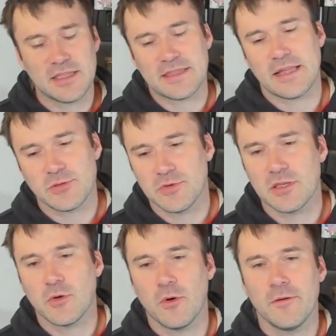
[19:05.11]
I think that's
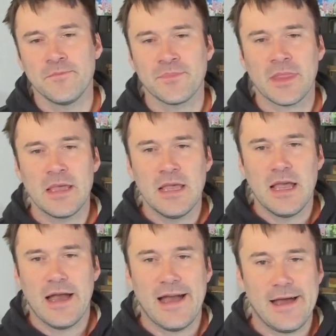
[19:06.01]
really cool.
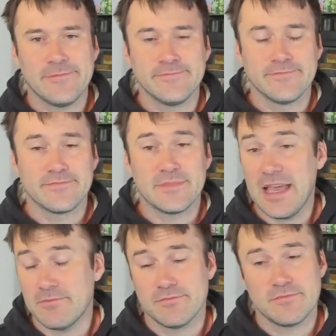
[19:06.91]
Um,
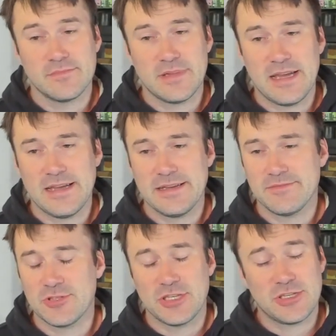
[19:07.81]
yeah, uh,
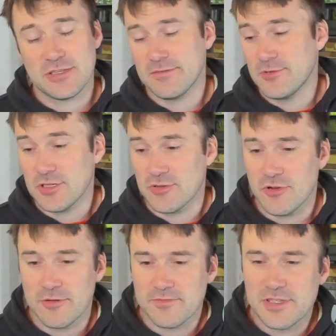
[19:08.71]
she's just, she's
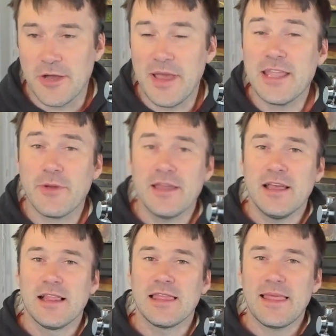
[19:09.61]
strong. So anyway,
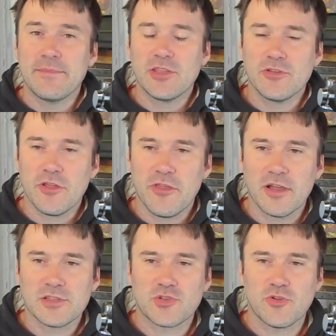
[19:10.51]
let me know your
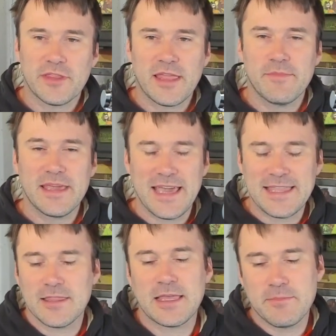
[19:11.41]
thoughts. Scroll down a bit,
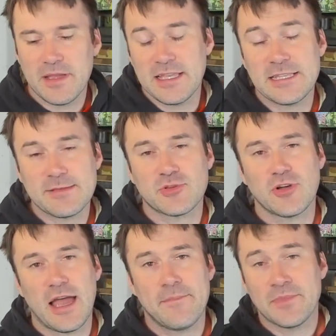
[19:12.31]
hit the like button, hit
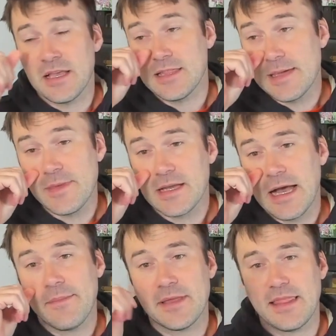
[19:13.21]
subscribe, leave me a
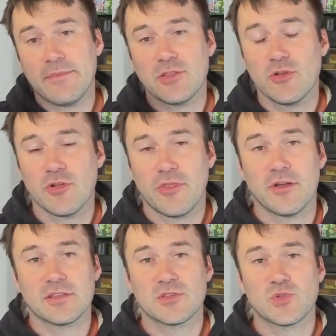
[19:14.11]
comment. Let me know your
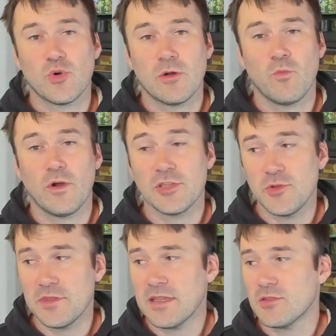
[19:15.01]
thoughts of Storm. What do
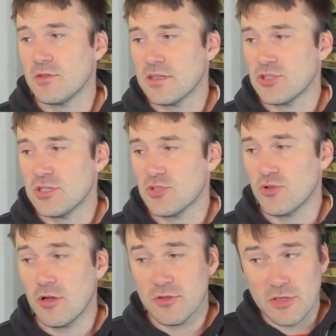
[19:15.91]
you think? Do you think she's
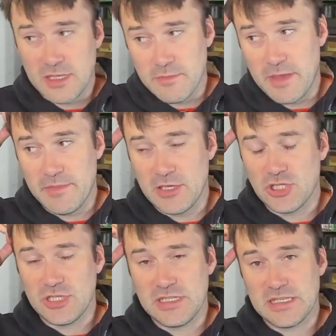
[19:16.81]
strong? Do you think maybe
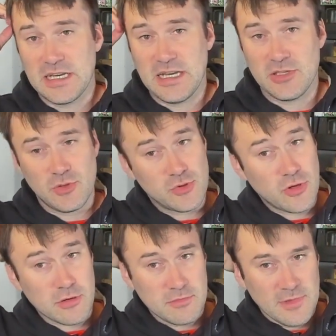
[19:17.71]
she's uh, too
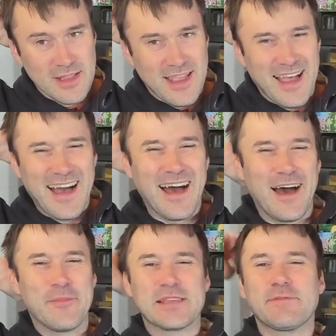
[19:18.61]
strong?
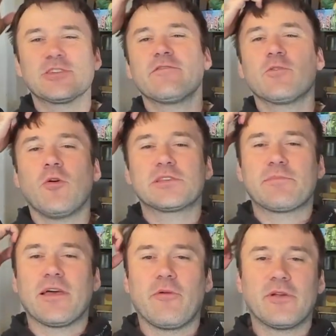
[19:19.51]
Um, especially if you're
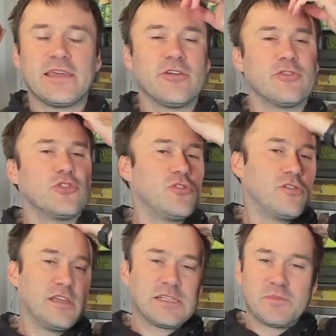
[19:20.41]
multiplayer. I want to hear
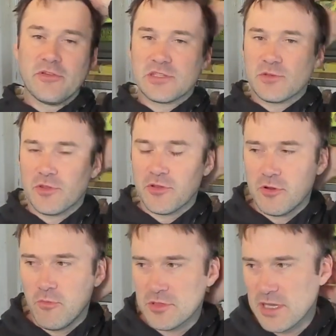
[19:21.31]
your experiences with
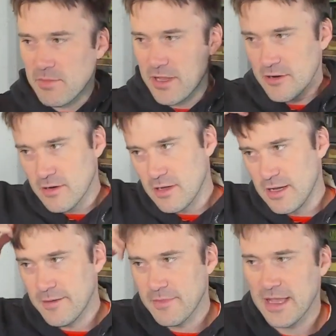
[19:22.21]
her in multiplayer.
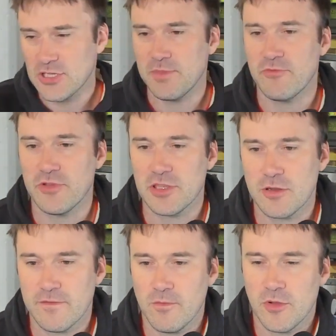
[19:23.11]
Um, has she been really
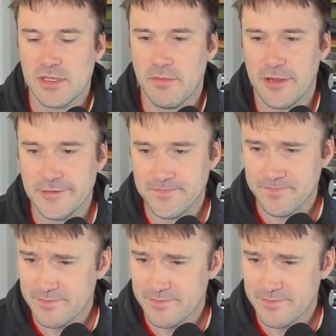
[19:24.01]
good for multiplayer?